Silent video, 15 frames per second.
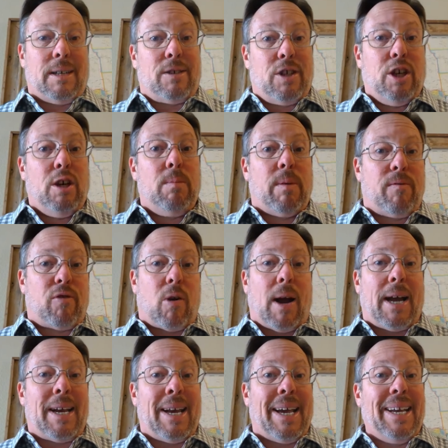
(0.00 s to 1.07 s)
tube of
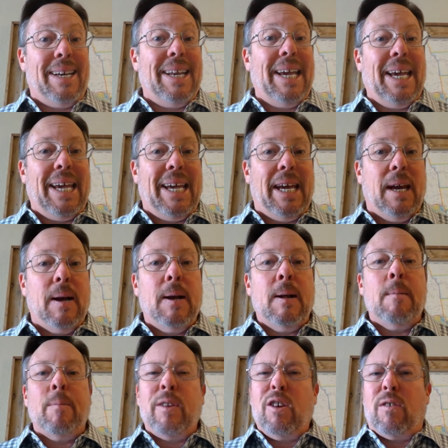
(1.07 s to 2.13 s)
Triton AD,
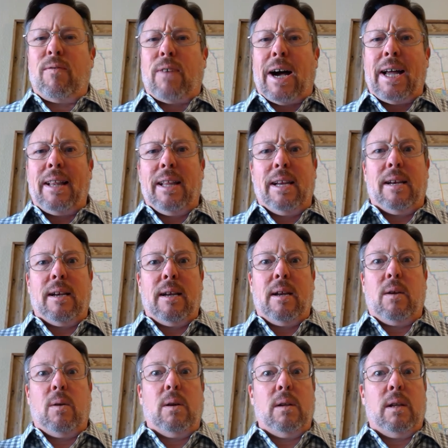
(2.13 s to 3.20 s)
you'll find that
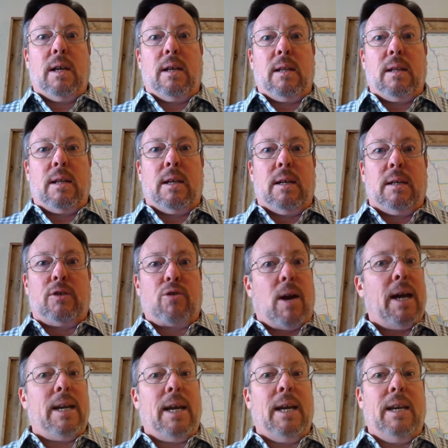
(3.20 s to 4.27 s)
the
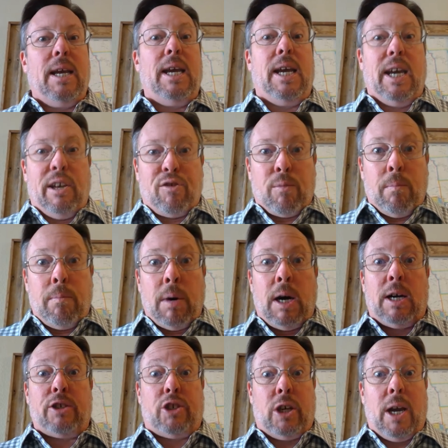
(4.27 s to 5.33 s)
Triton AD is
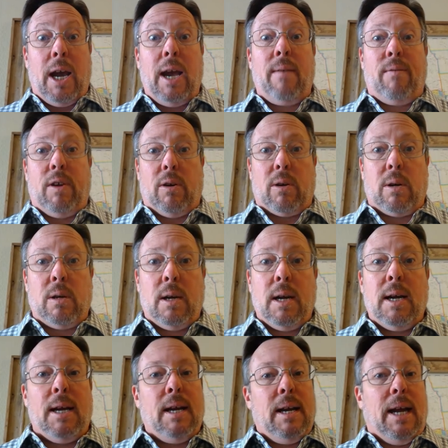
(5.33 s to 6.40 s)
much heavier.
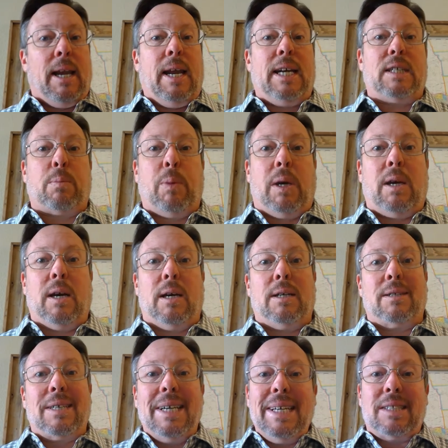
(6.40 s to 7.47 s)
And that's
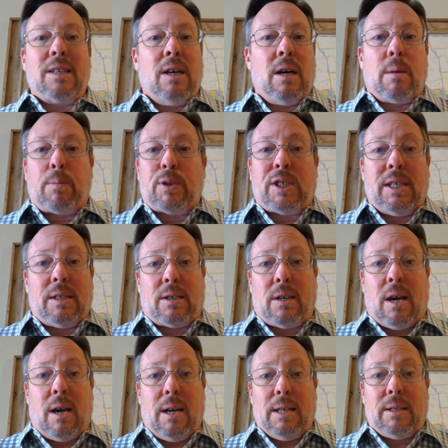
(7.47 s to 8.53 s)
because it's 100%
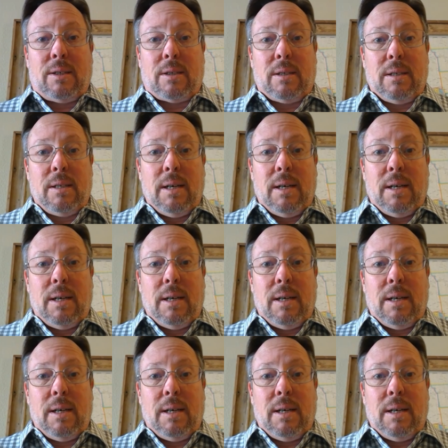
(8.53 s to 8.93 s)
solids.